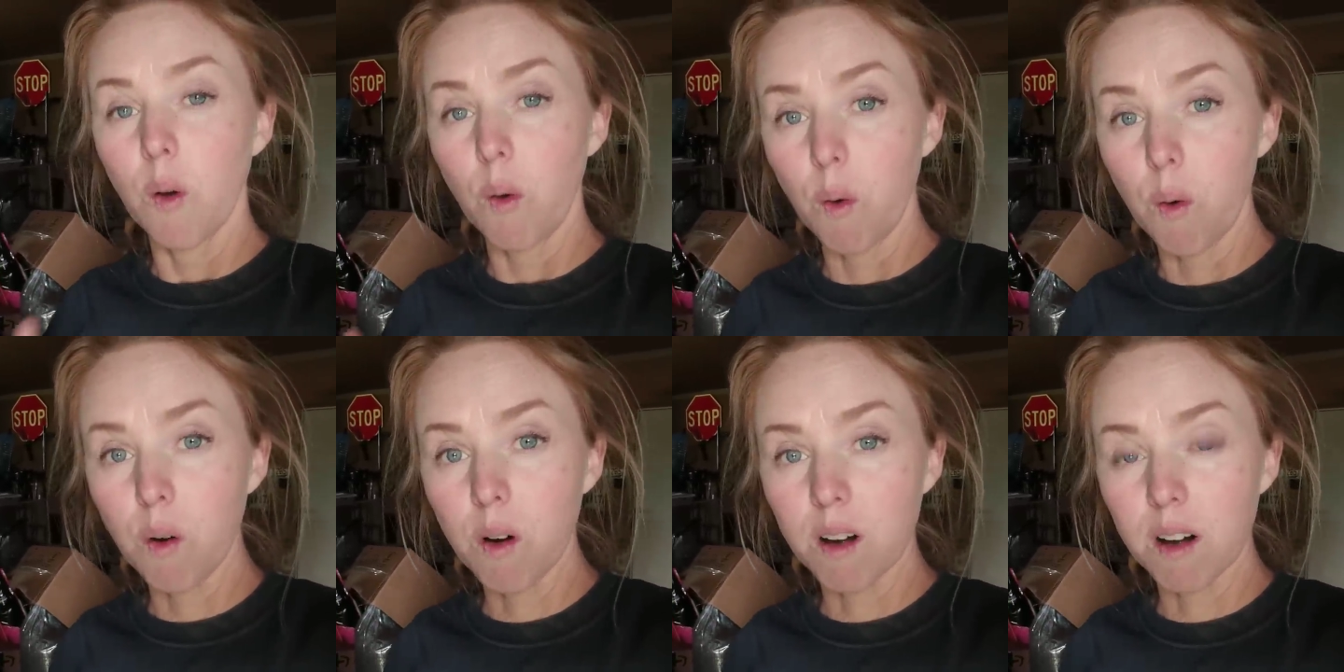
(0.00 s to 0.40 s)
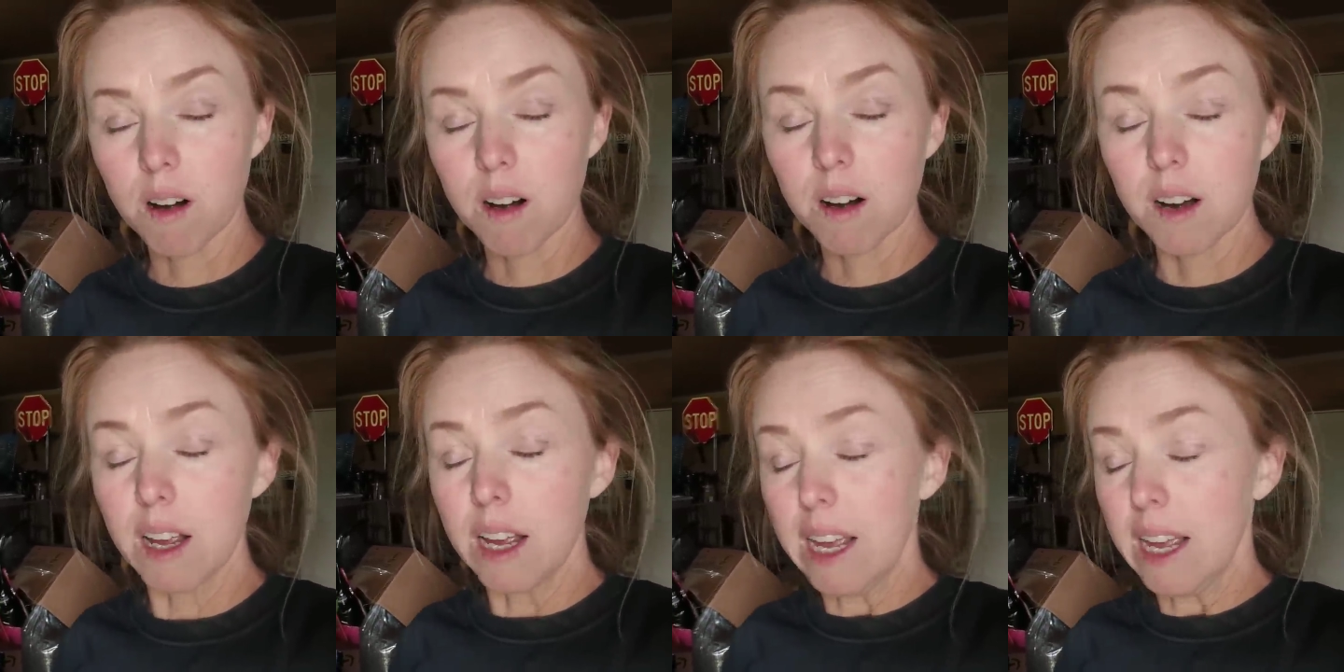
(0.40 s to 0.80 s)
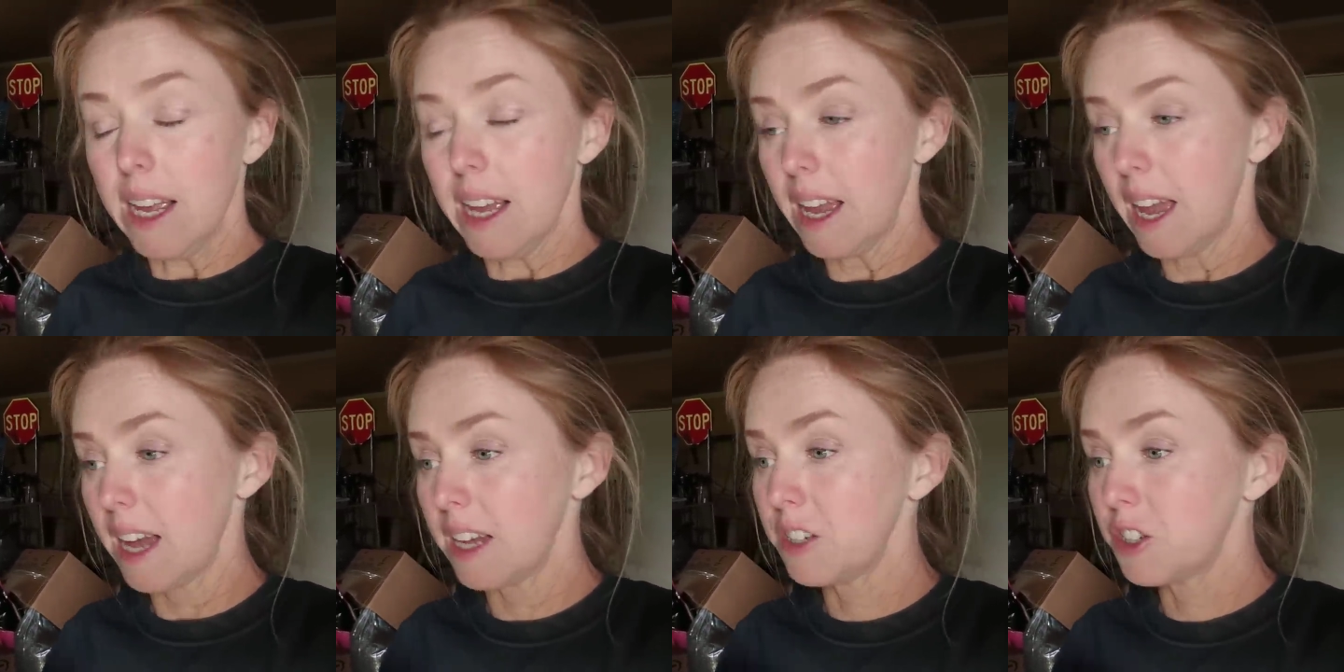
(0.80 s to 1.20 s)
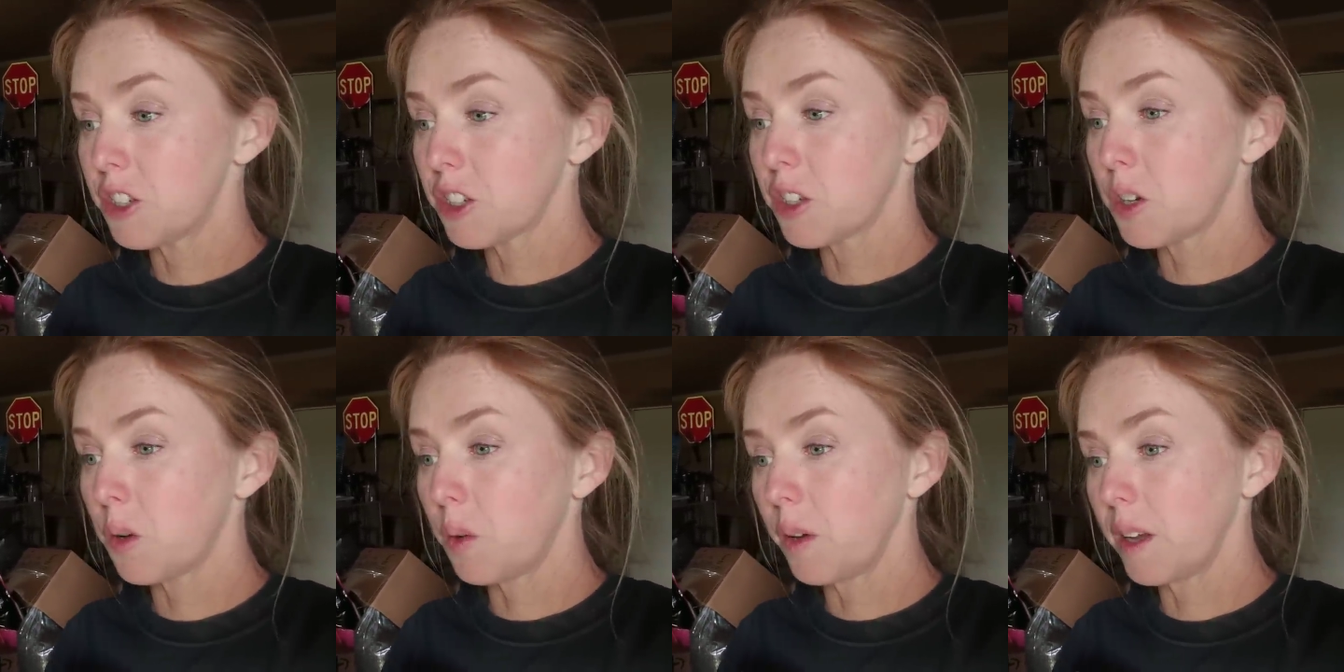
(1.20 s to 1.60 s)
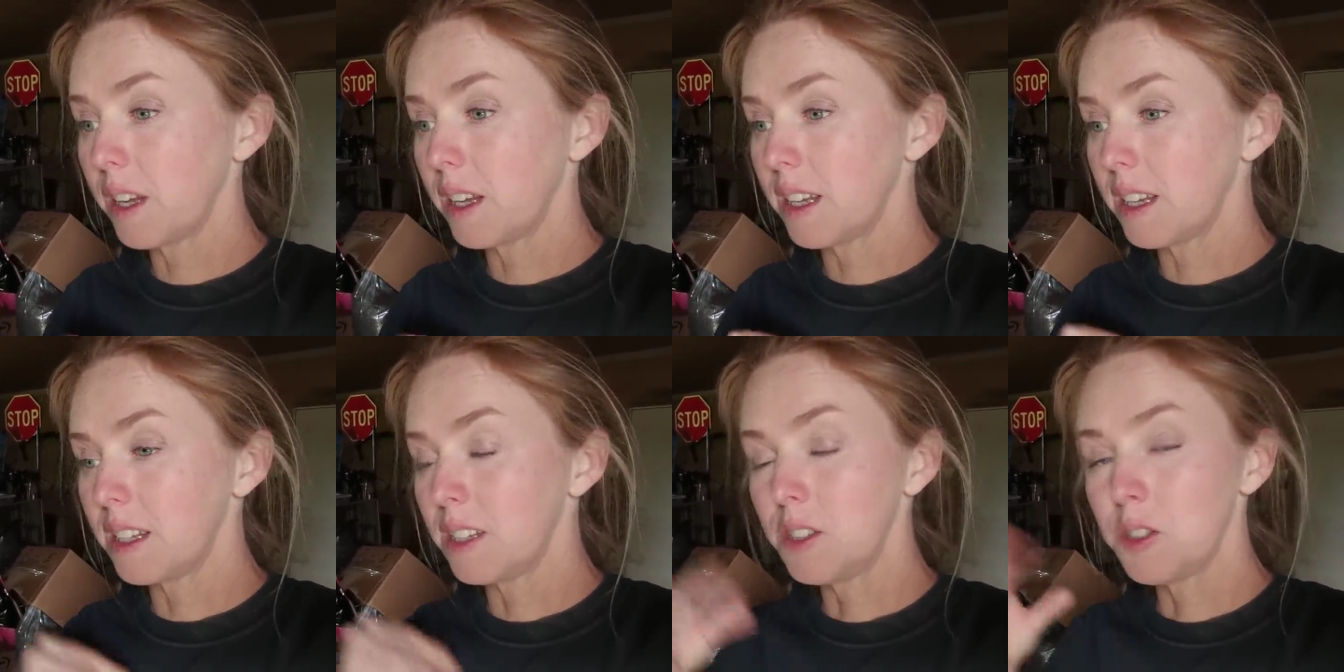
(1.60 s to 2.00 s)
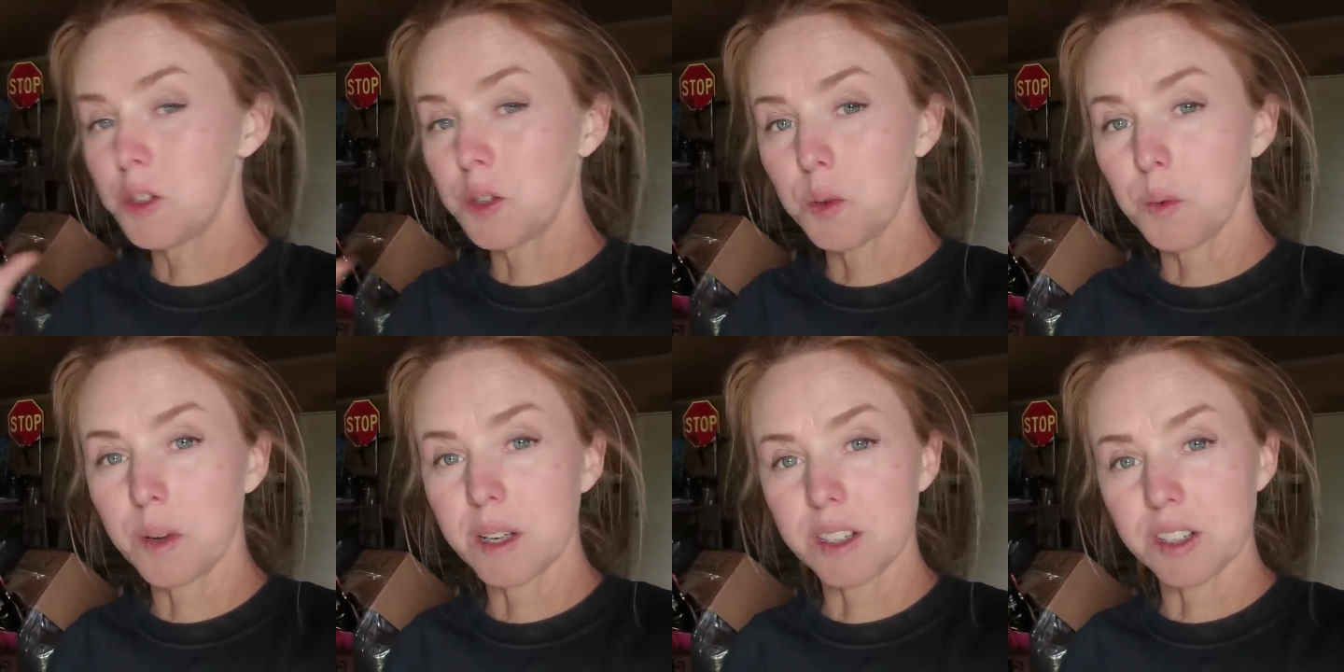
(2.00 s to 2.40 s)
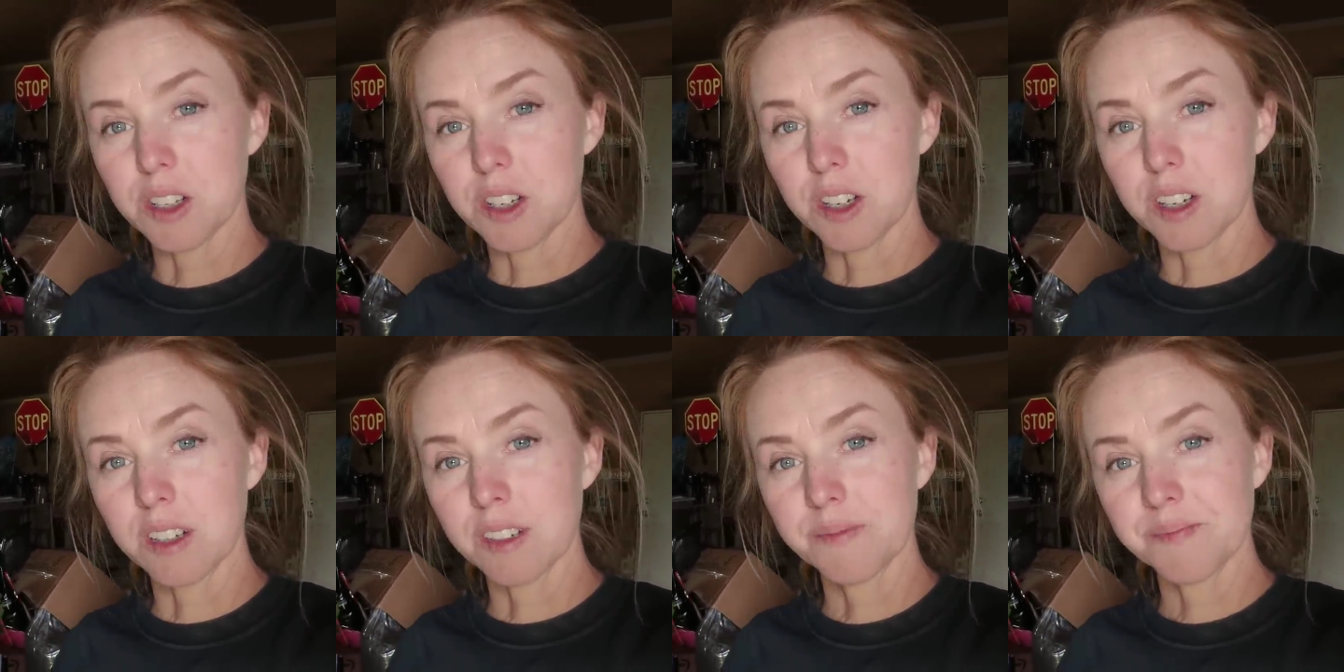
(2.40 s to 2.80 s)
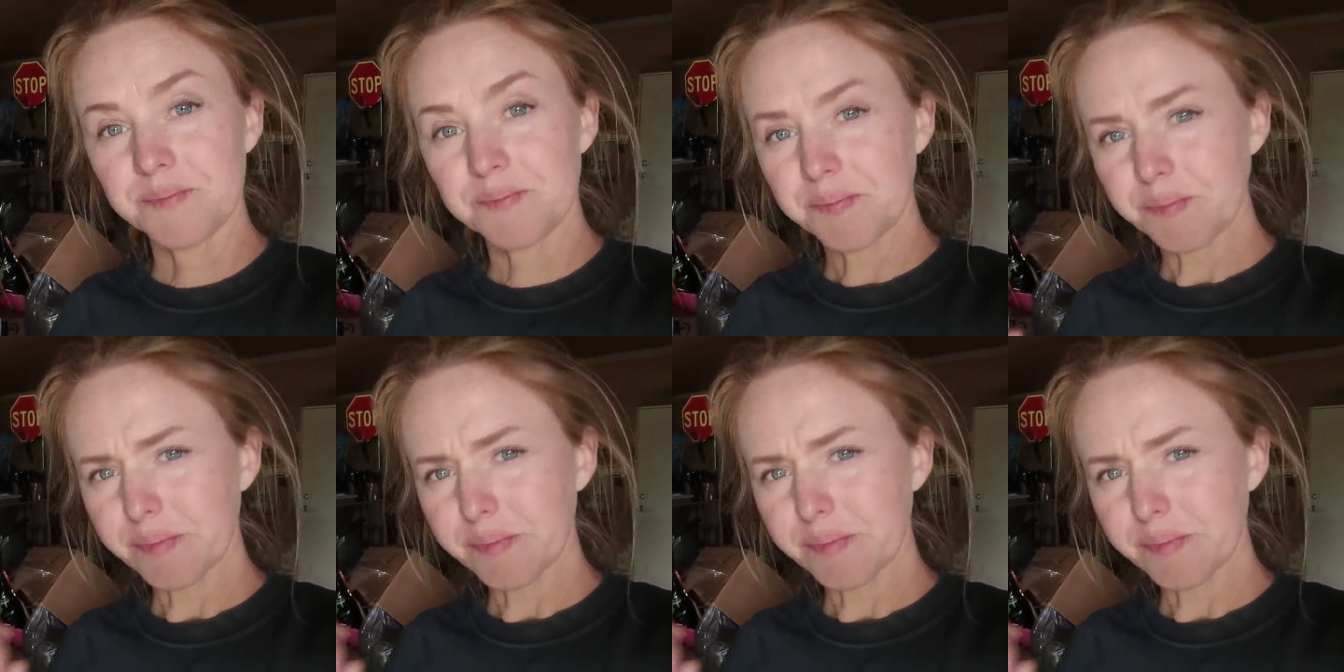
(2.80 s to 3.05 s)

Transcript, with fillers: or as you're going into winter,